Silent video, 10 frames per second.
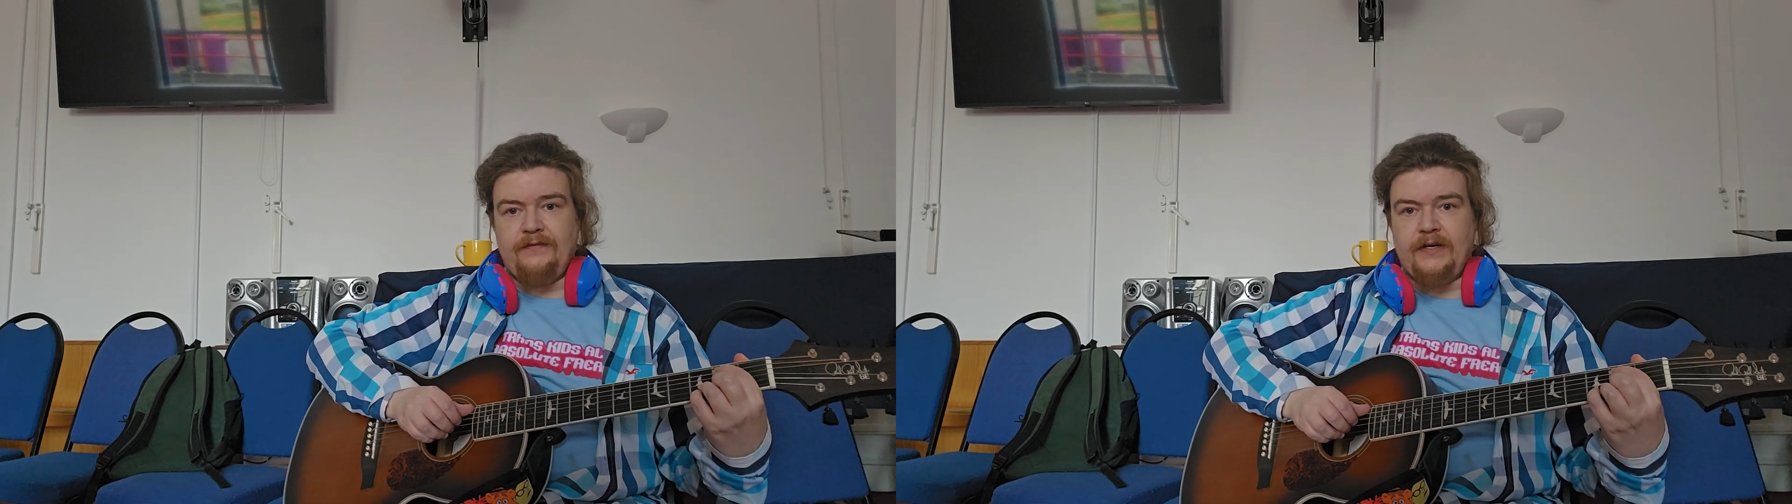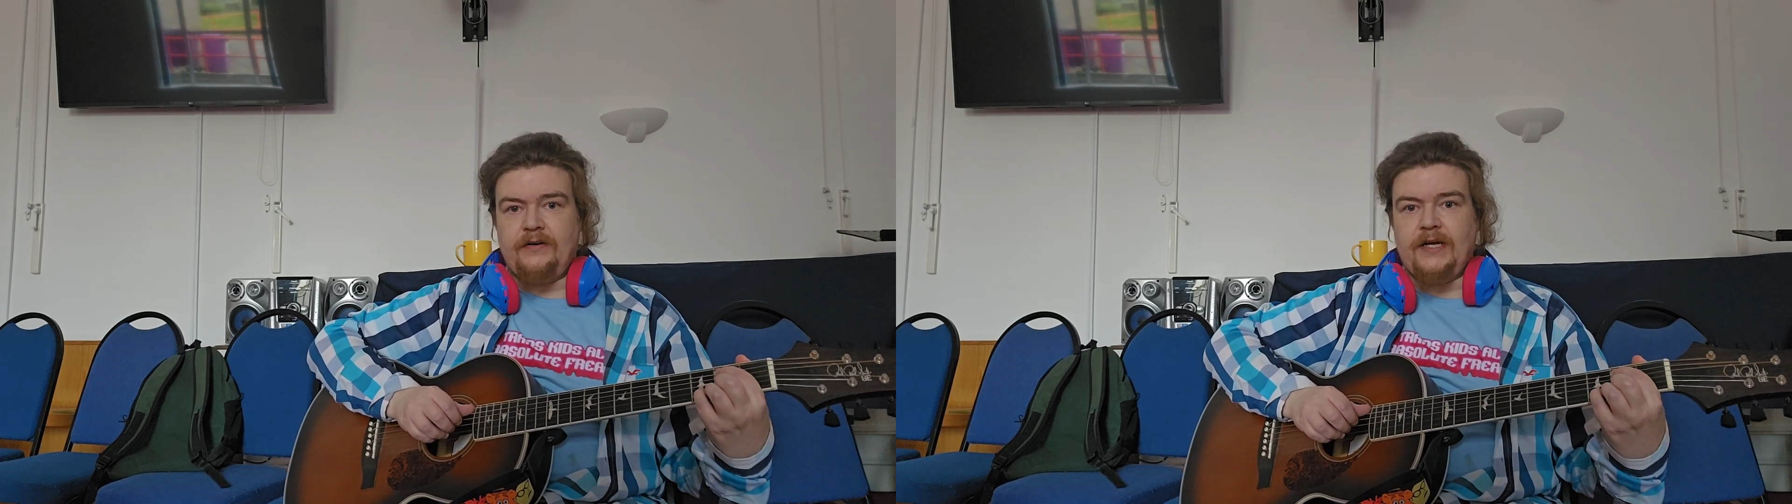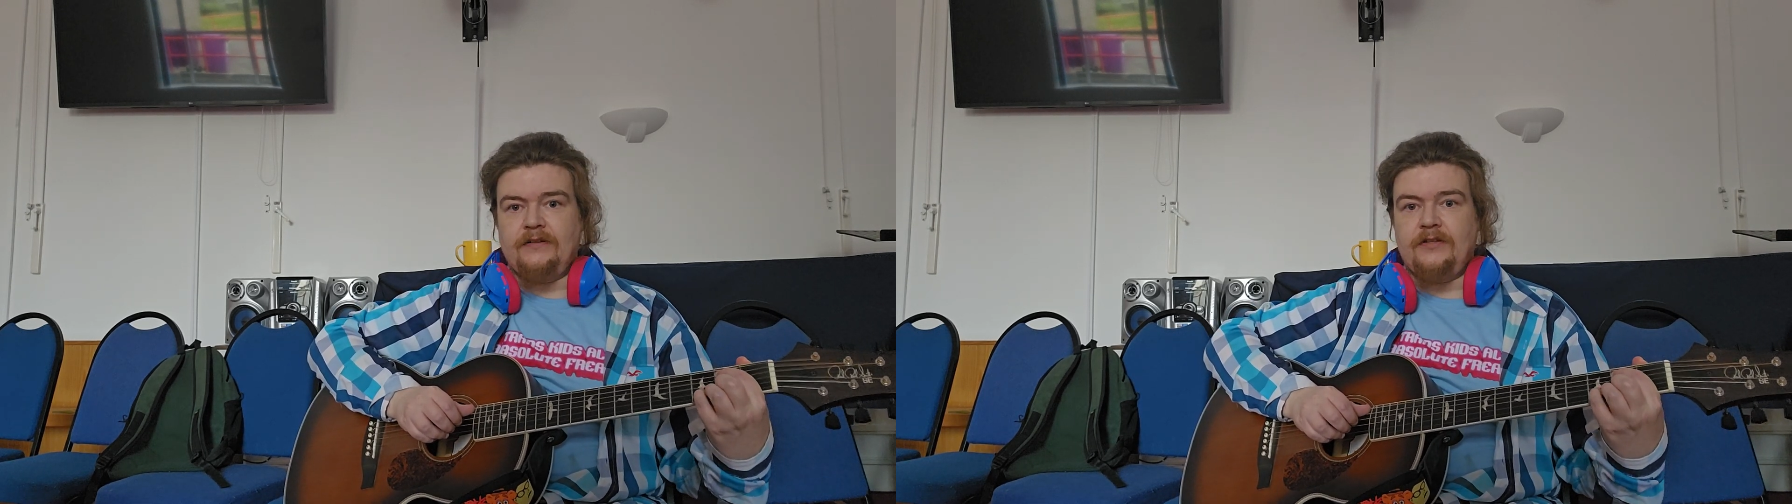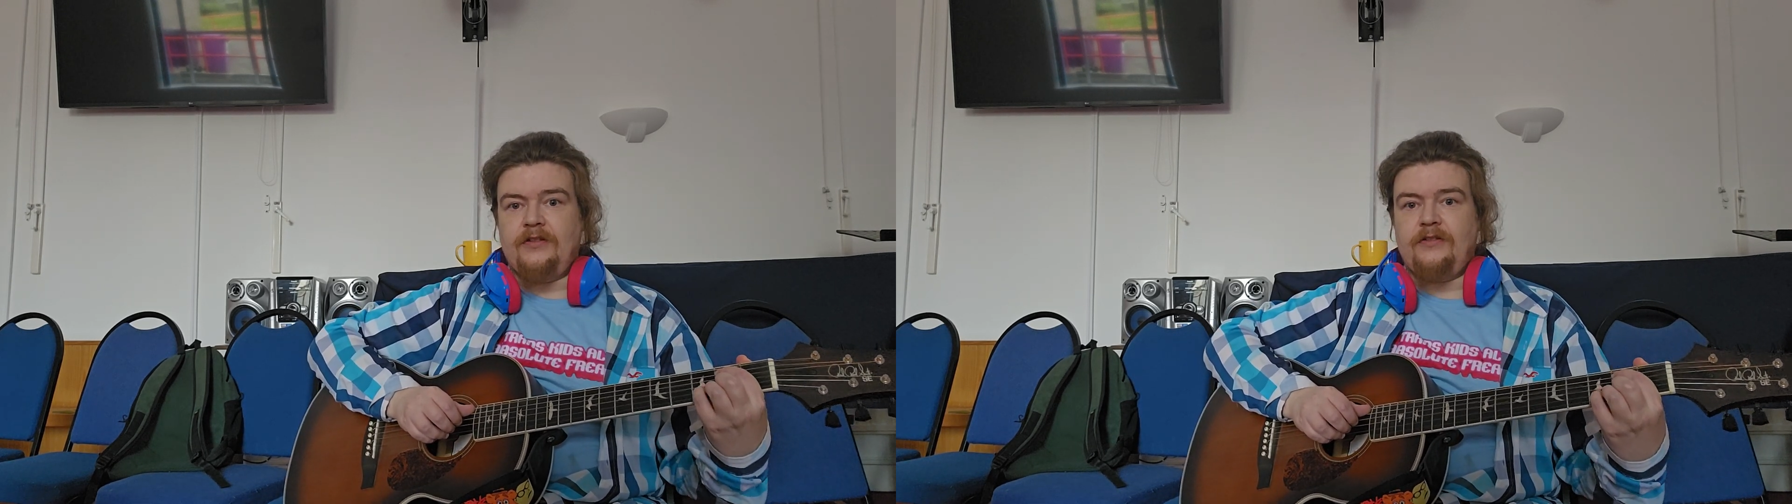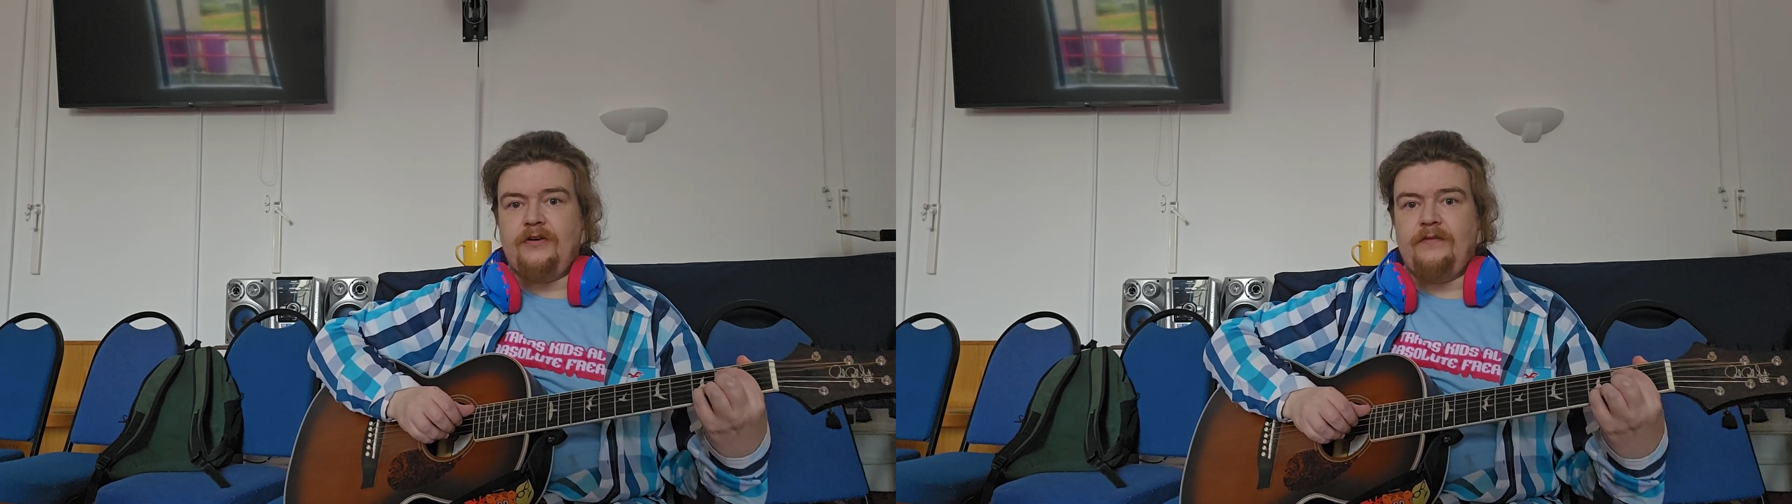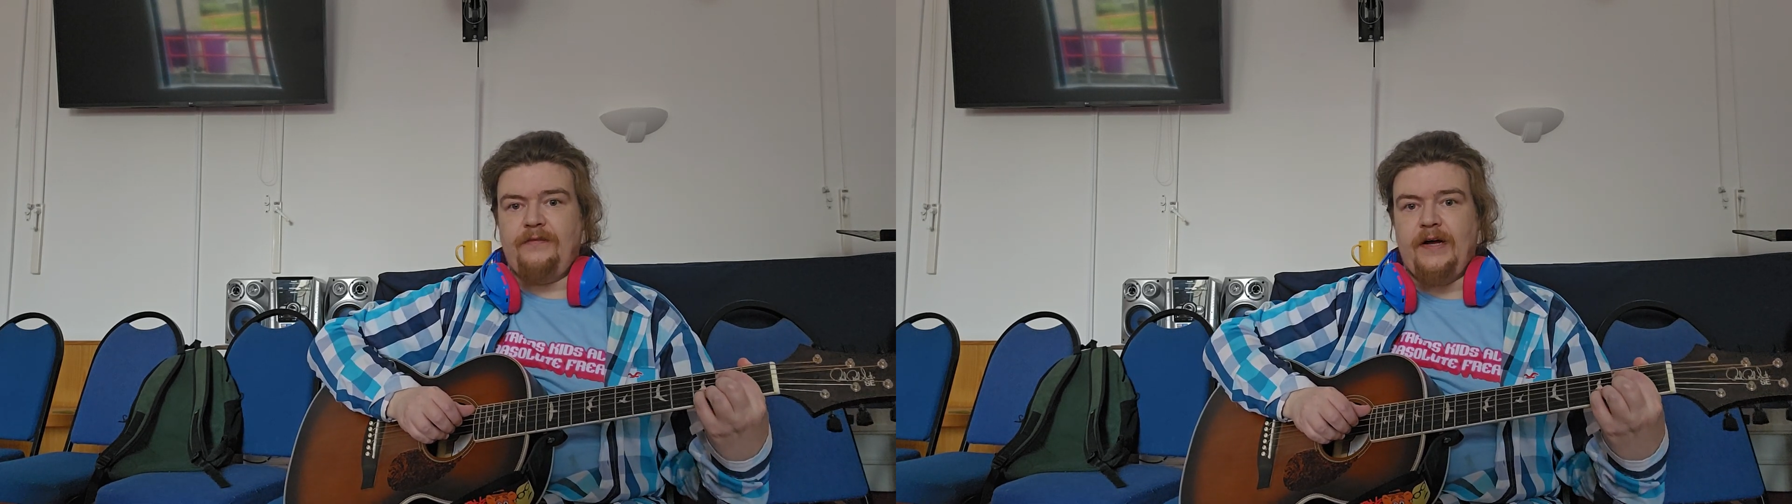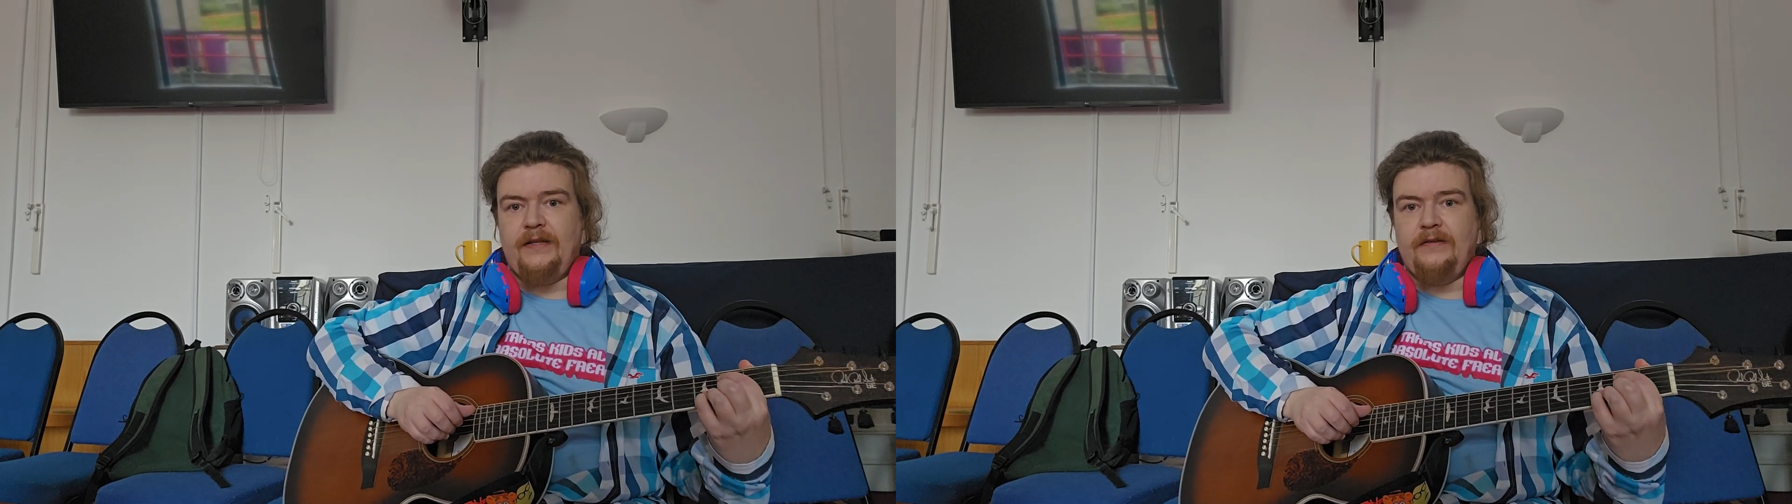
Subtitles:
finger down to the 3rd fret.